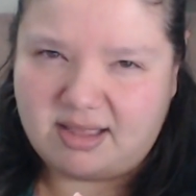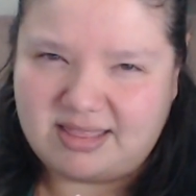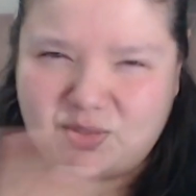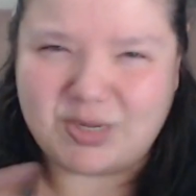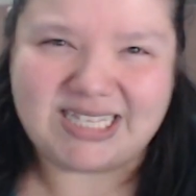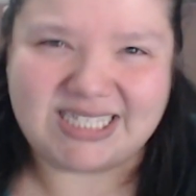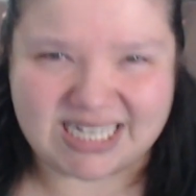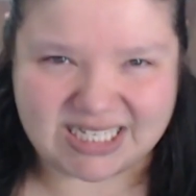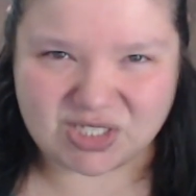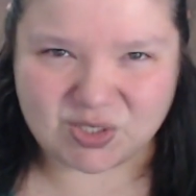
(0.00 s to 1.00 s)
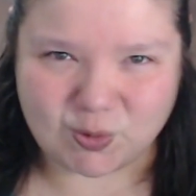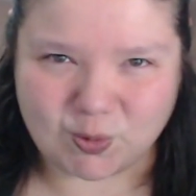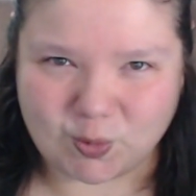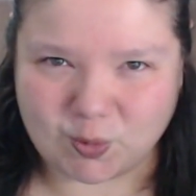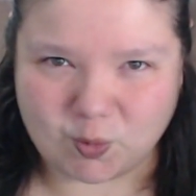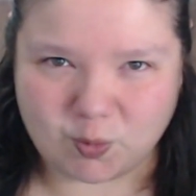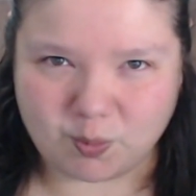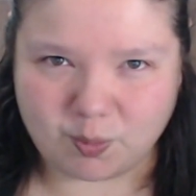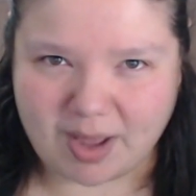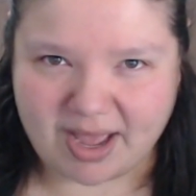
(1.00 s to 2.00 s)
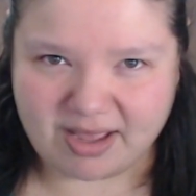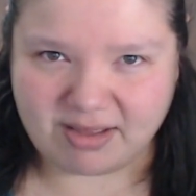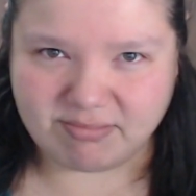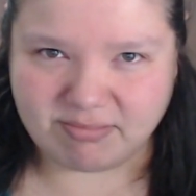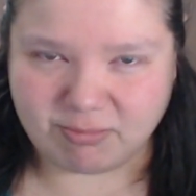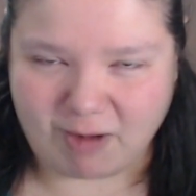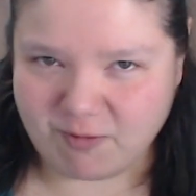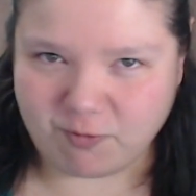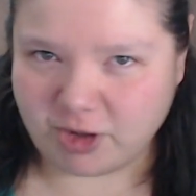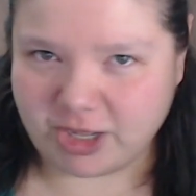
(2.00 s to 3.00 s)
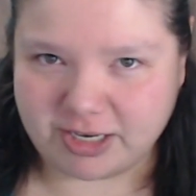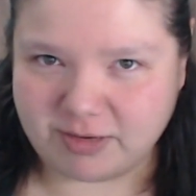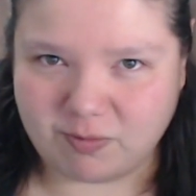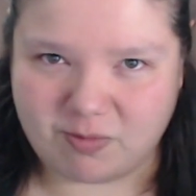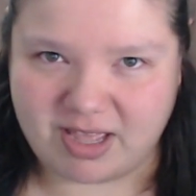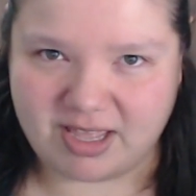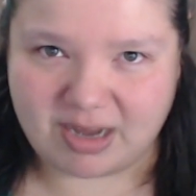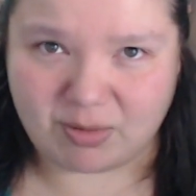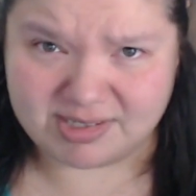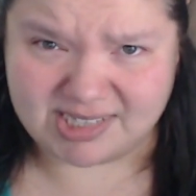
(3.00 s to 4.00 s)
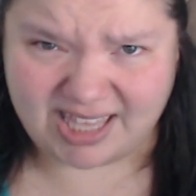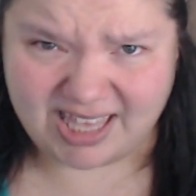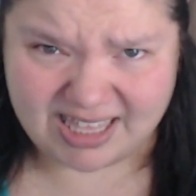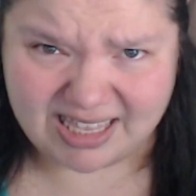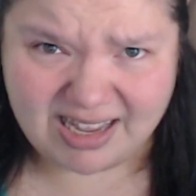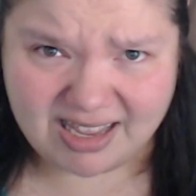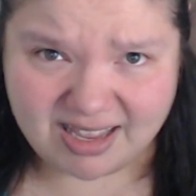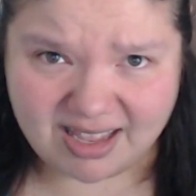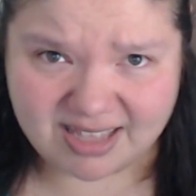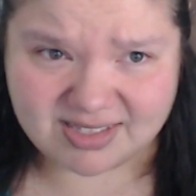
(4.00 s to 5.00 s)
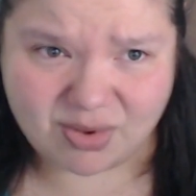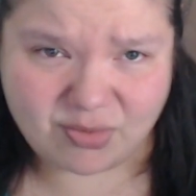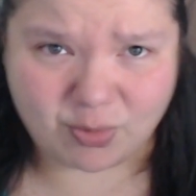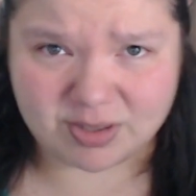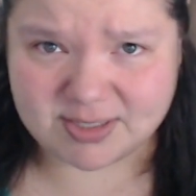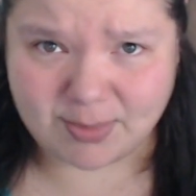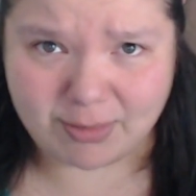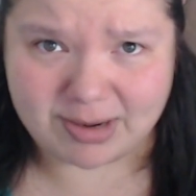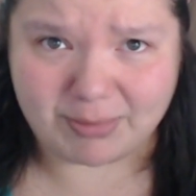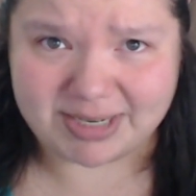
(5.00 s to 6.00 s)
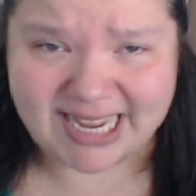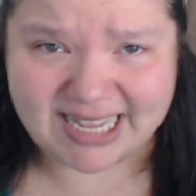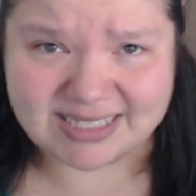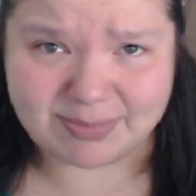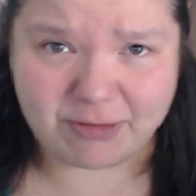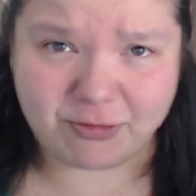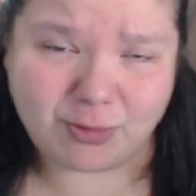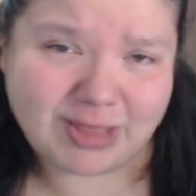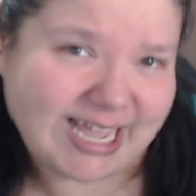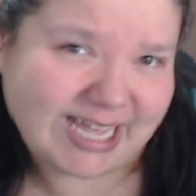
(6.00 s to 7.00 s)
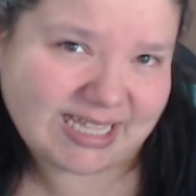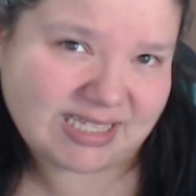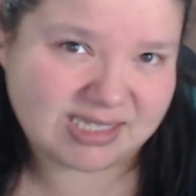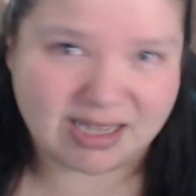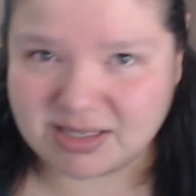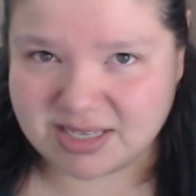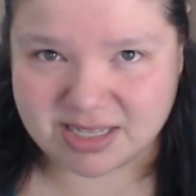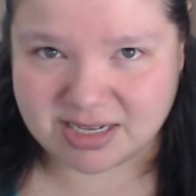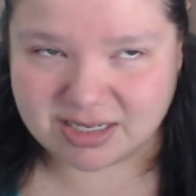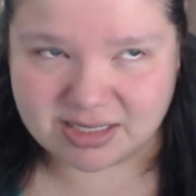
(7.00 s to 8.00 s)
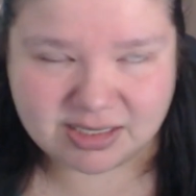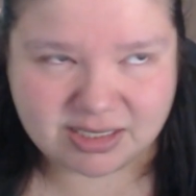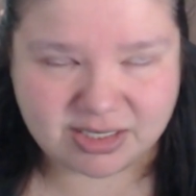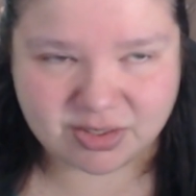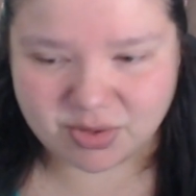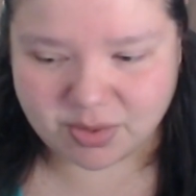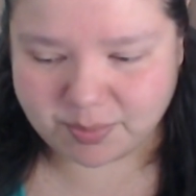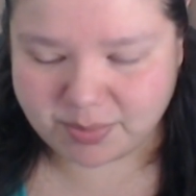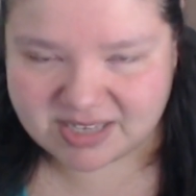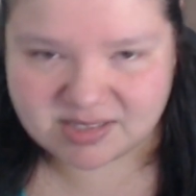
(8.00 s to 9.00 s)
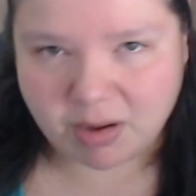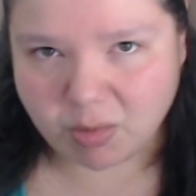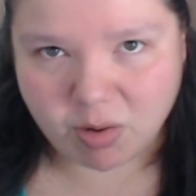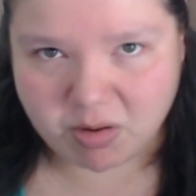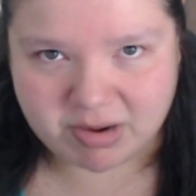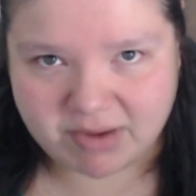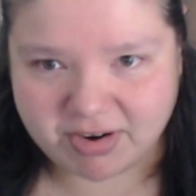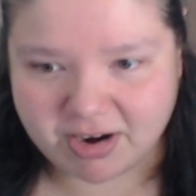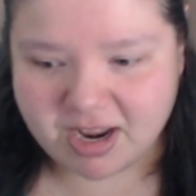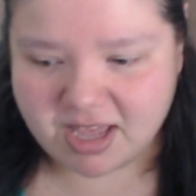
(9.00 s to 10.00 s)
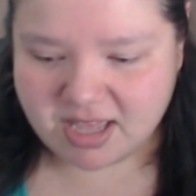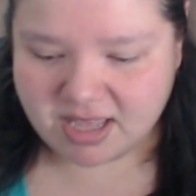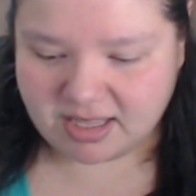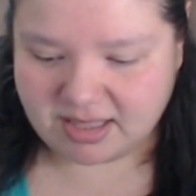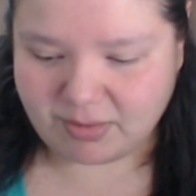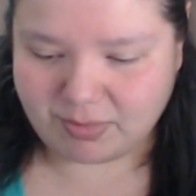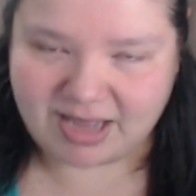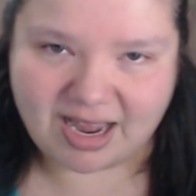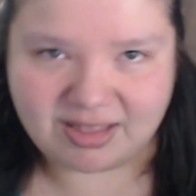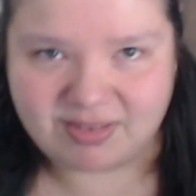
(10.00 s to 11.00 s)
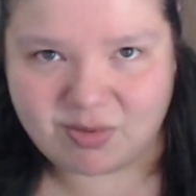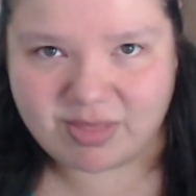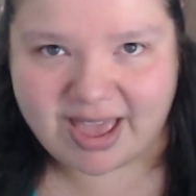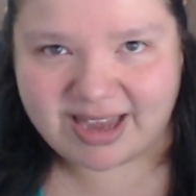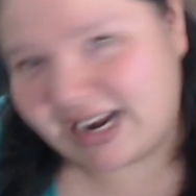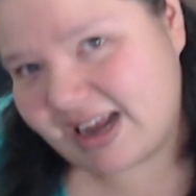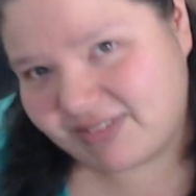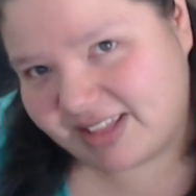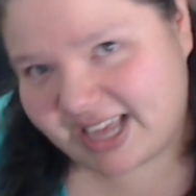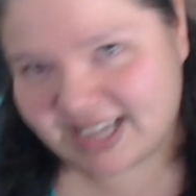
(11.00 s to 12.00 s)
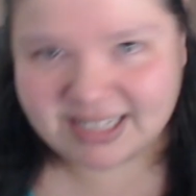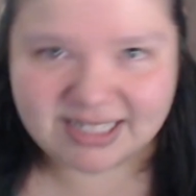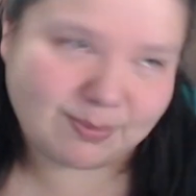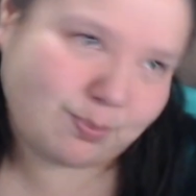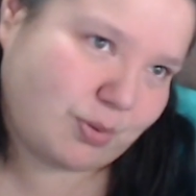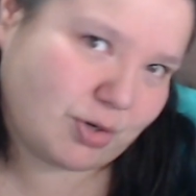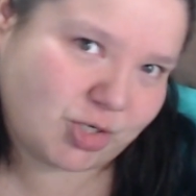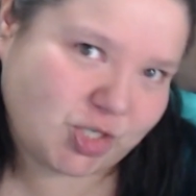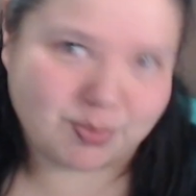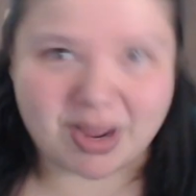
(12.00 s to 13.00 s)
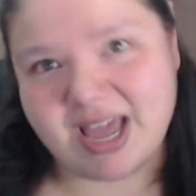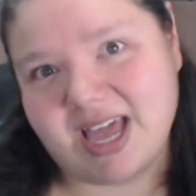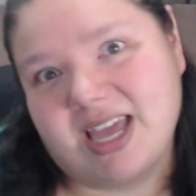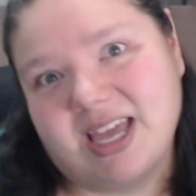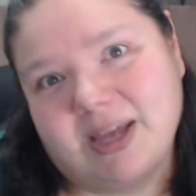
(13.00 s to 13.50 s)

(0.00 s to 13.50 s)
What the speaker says: what I did to my right foot when I was a kid. And so every once in a while when I would dance and my foot would like get stuck to the, the basketball court or whatever, it would kind of do that. And I'd have to like push my